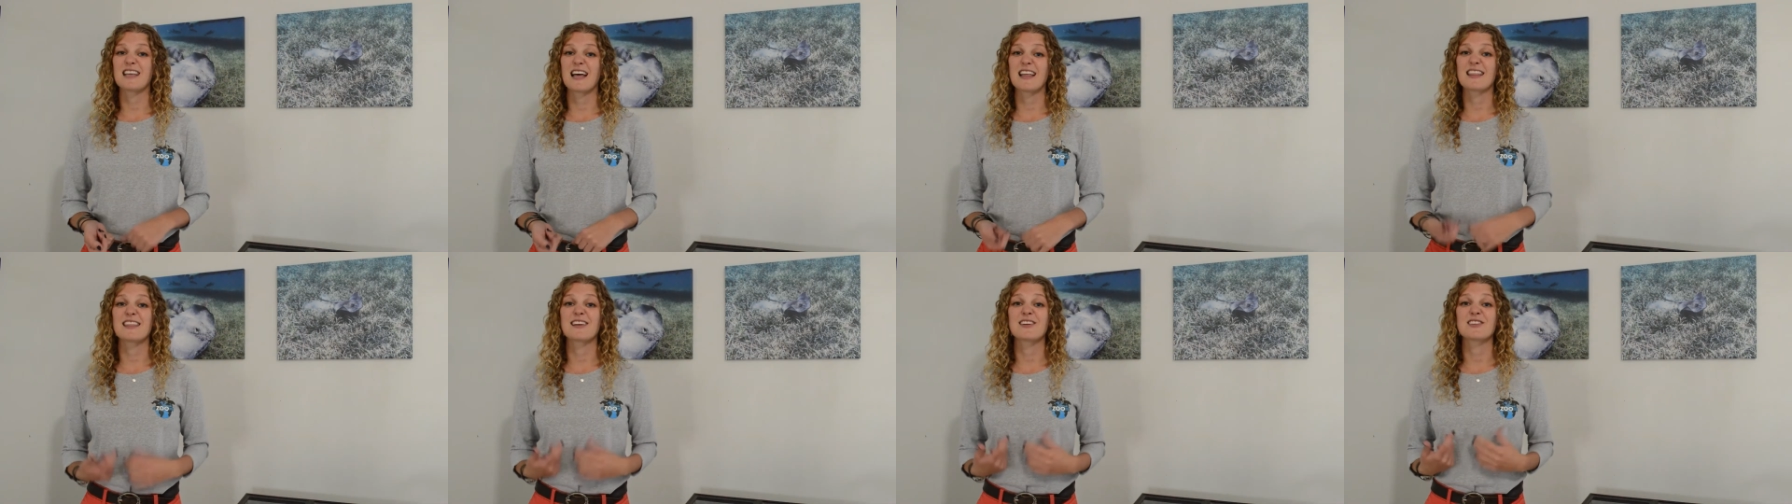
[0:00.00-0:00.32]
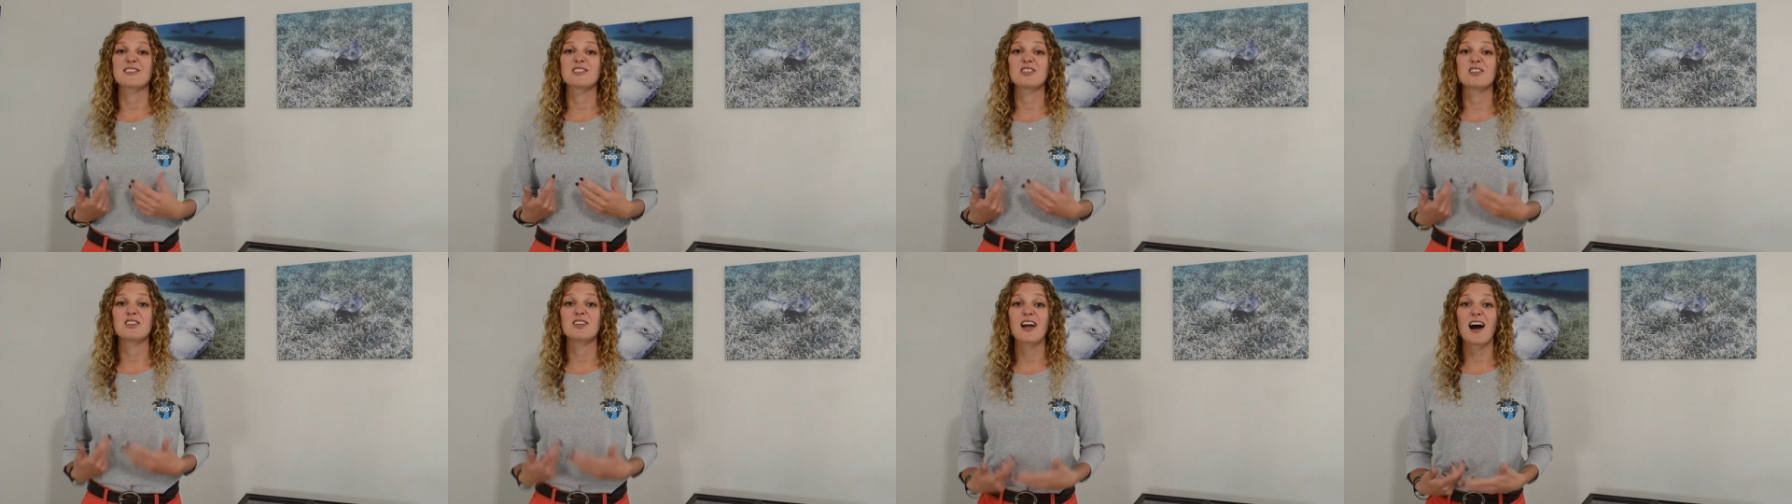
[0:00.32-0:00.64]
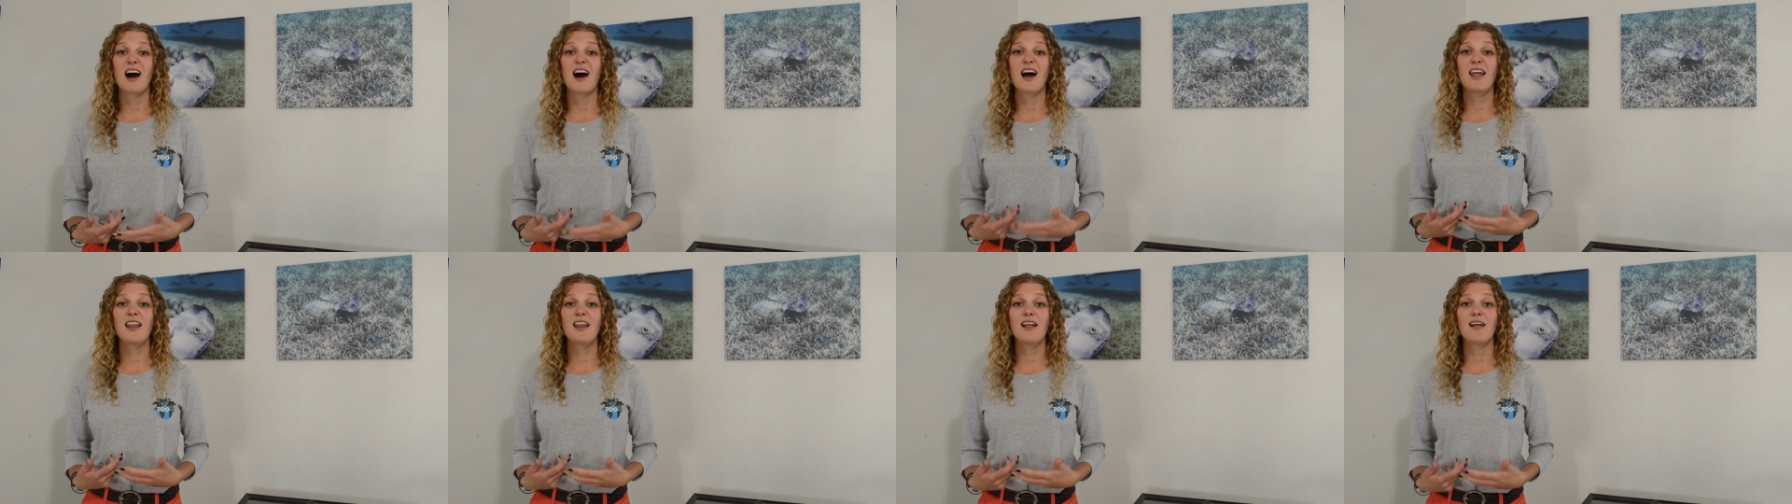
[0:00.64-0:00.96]
that there's
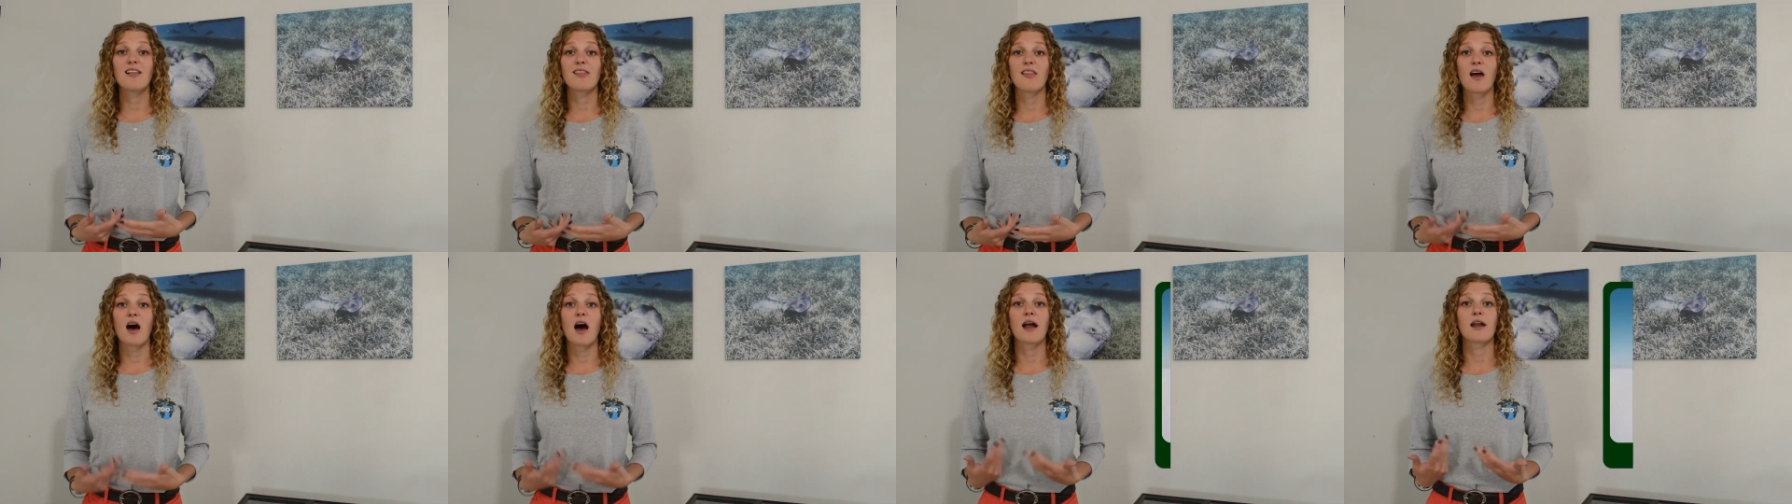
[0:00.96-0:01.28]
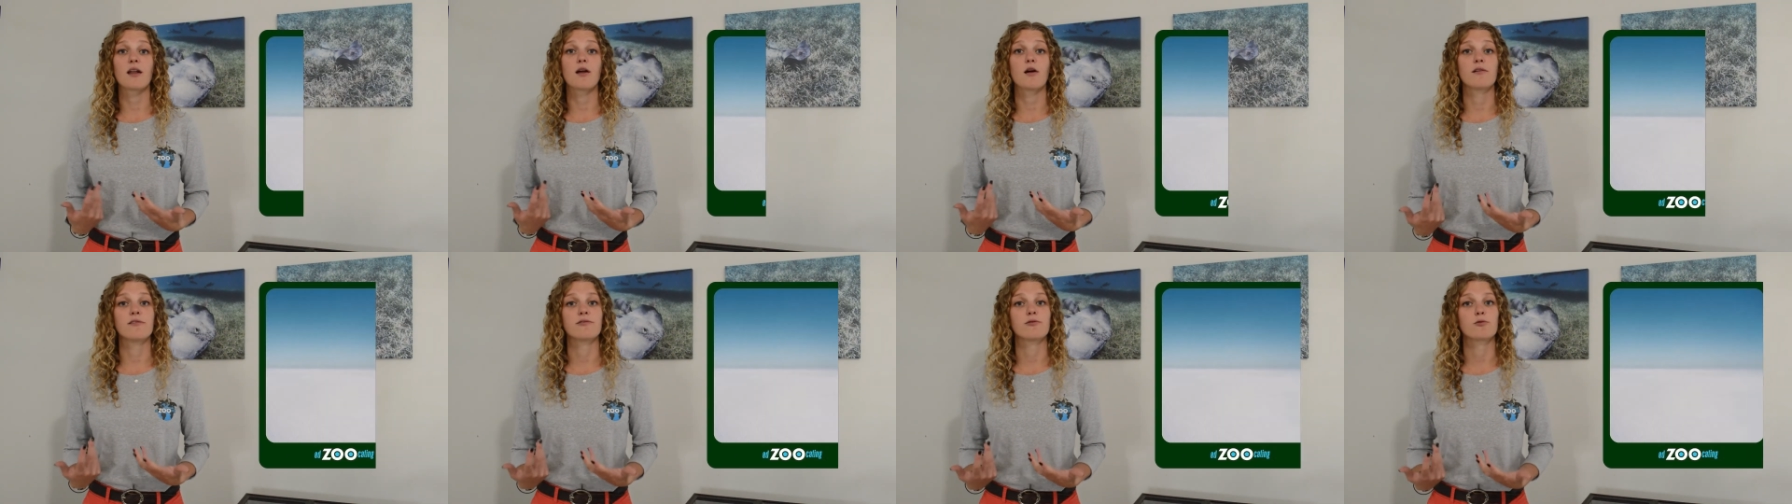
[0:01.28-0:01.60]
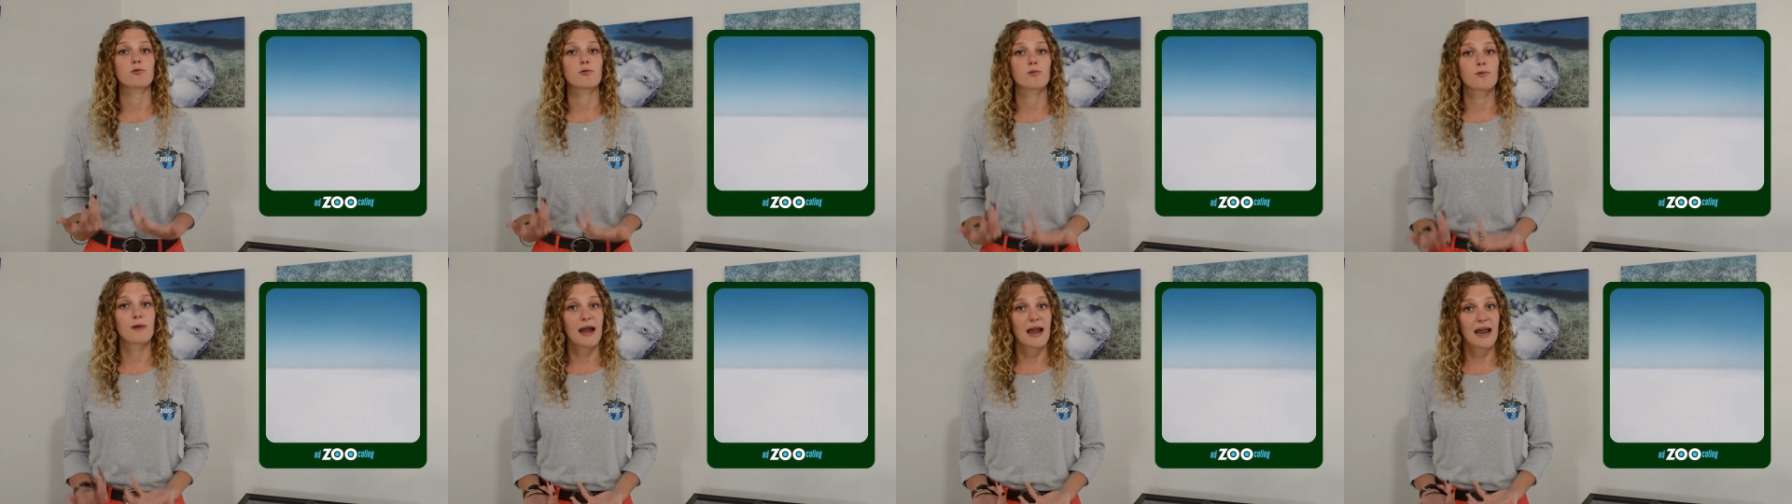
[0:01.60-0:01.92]
not a lot of
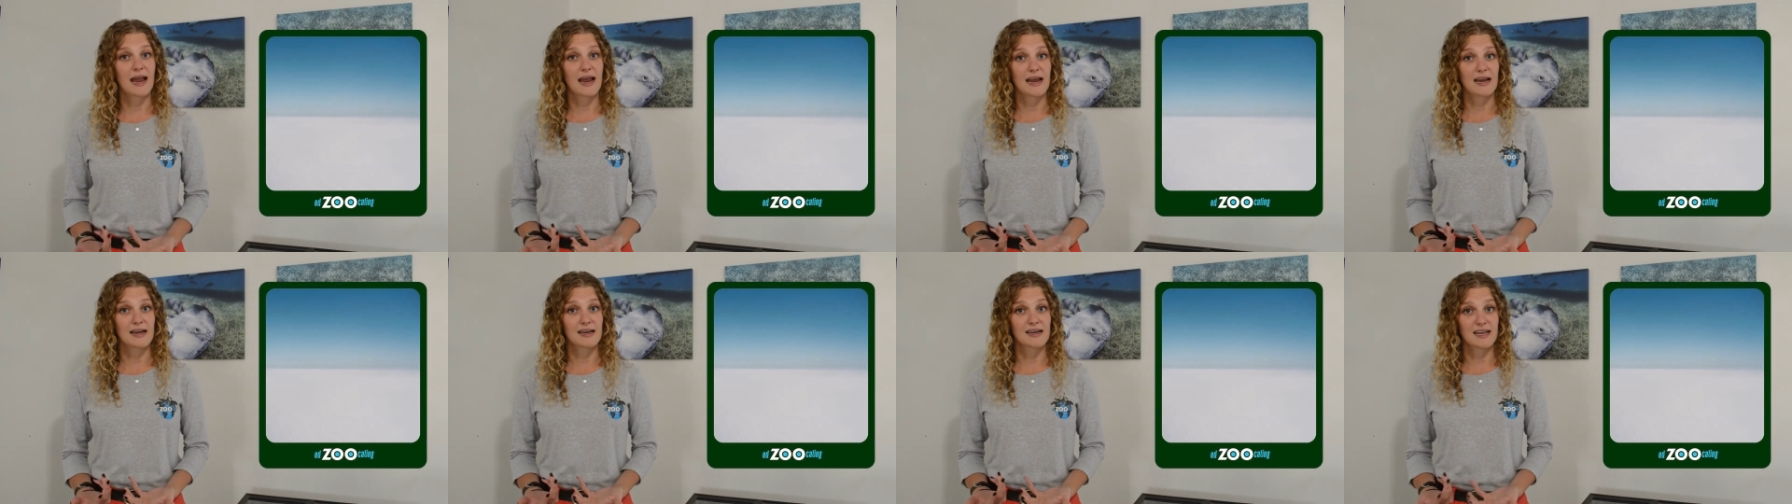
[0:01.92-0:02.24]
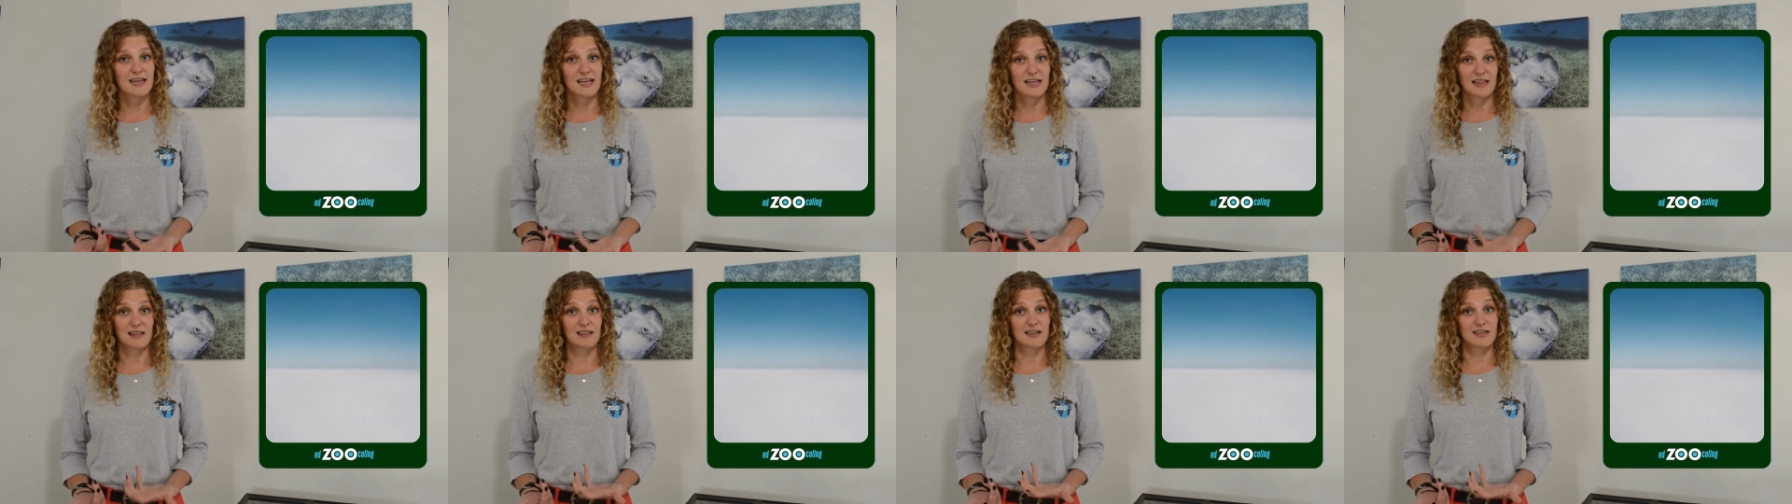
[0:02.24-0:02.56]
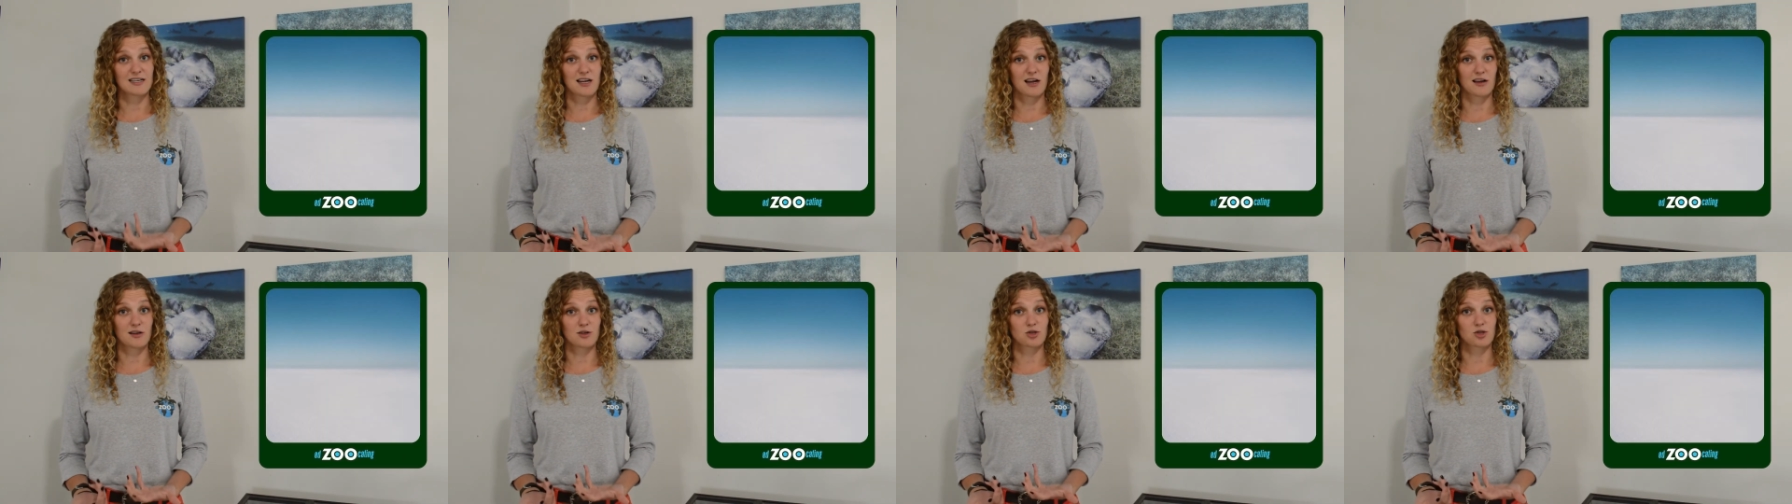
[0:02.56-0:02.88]
rain in the
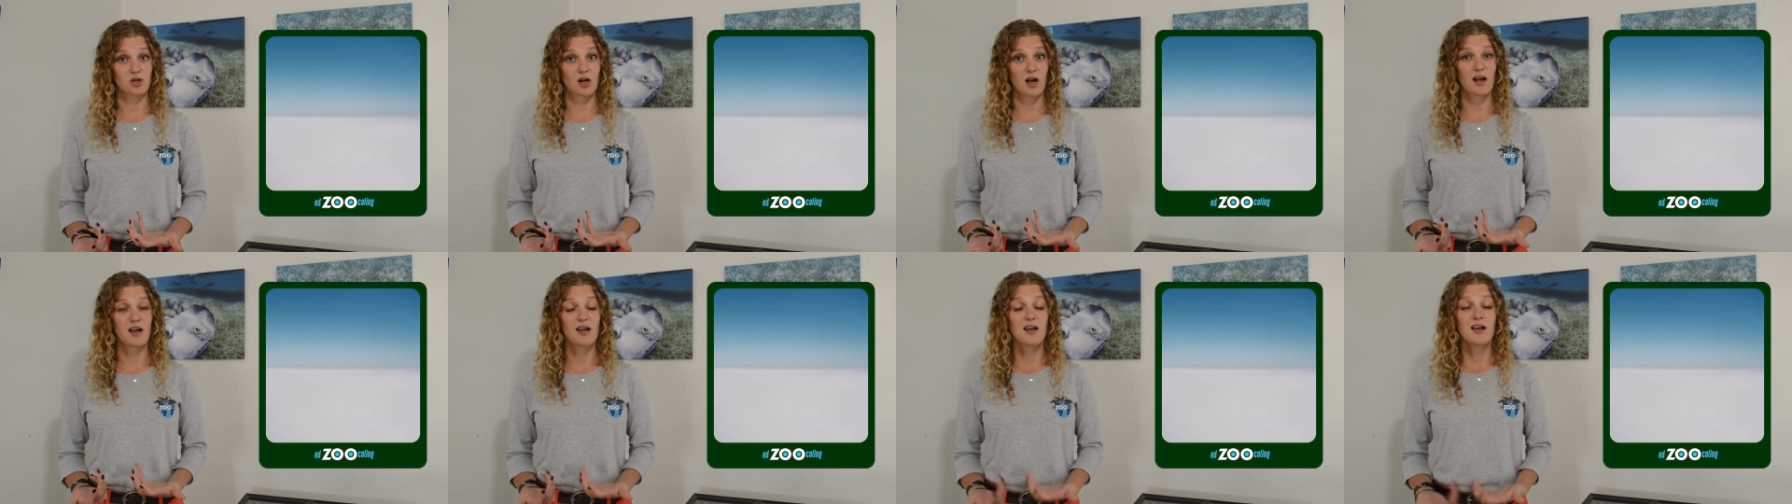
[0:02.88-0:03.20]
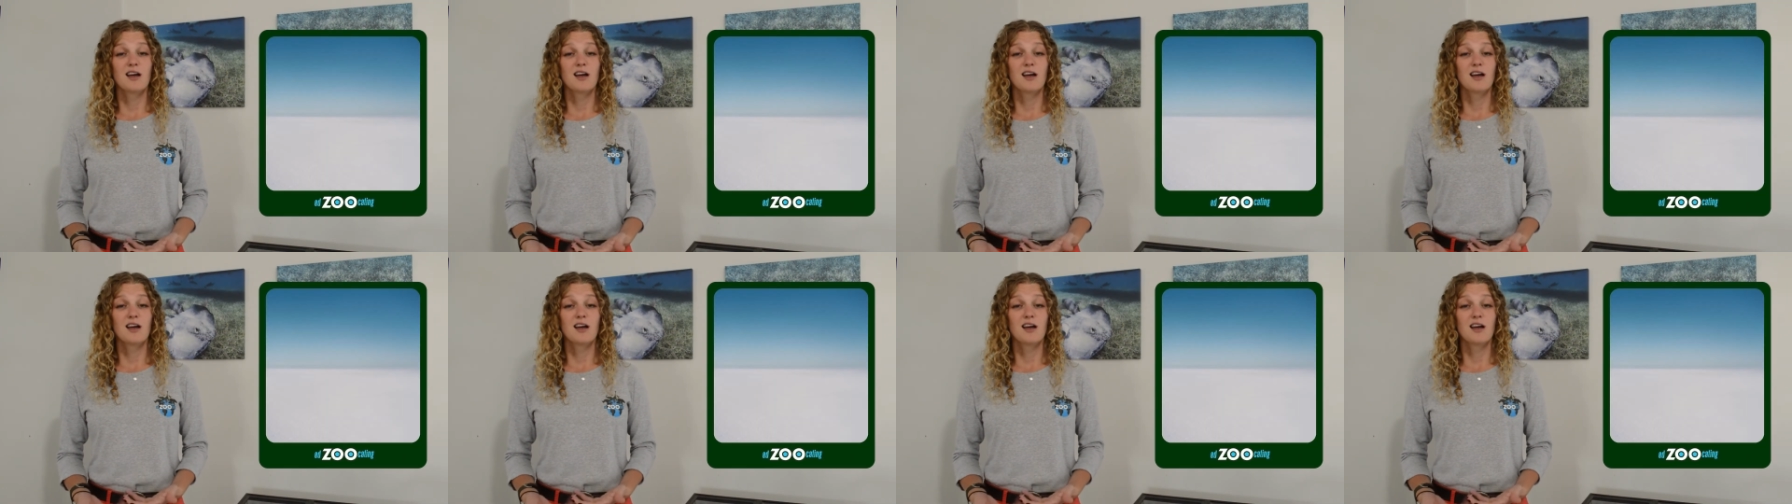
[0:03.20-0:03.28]
tundra.